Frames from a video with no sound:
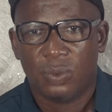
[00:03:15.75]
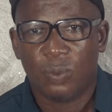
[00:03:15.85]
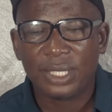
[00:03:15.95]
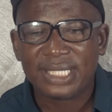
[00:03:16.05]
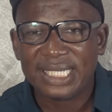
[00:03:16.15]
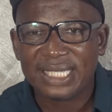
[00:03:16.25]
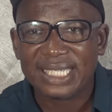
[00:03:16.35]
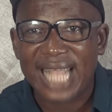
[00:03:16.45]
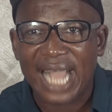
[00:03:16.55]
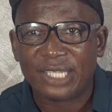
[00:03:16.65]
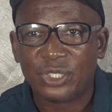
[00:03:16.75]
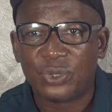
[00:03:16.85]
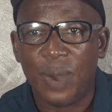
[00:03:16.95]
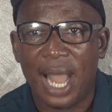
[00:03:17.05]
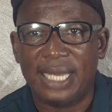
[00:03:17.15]
What is it
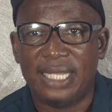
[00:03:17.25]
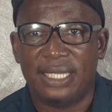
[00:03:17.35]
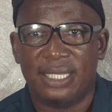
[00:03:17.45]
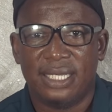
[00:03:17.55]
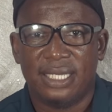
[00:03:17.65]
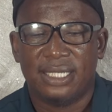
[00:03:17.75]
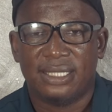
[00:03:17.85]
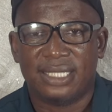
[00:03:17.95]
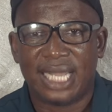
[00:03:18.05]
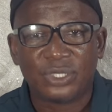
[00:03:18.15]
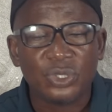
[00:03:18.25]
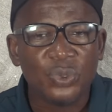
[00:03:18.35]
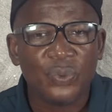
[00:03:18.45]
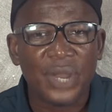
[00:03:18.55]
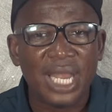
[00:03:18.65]
actually that
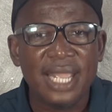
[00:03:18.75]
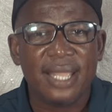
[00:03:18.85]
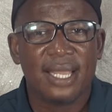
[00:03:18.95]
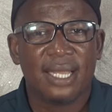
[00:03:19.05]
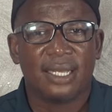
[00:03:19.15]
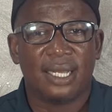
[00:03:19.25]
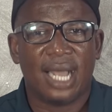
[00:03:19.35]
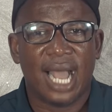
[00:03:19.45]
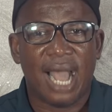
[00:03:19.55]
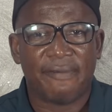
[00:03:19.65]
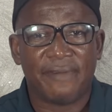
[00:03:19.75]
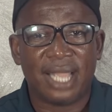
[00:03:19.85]
you really have